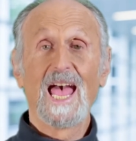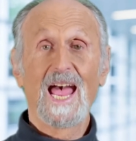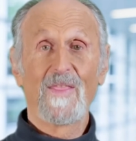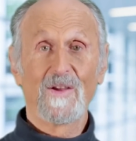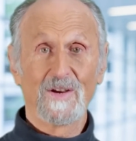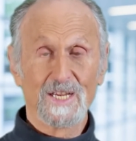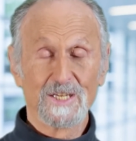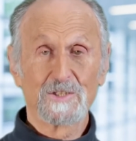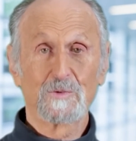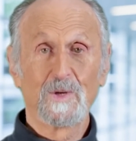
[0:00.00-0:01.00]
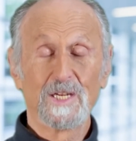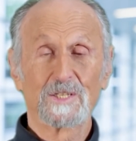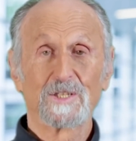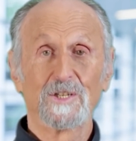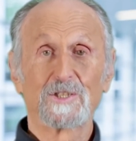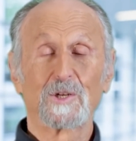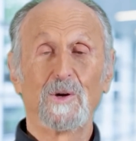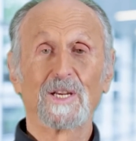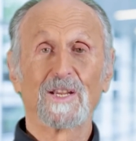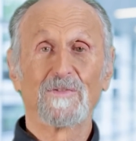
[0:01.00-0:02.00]
And there is research
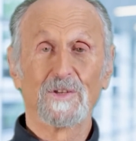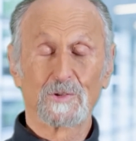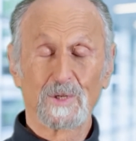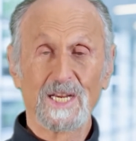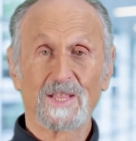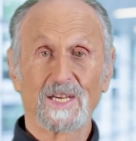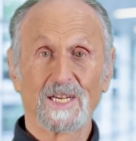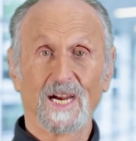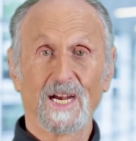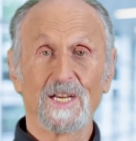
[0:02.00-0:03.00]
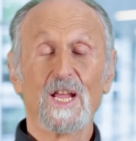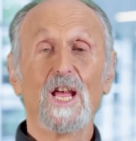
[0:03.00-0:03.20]
showing if you treat the gut,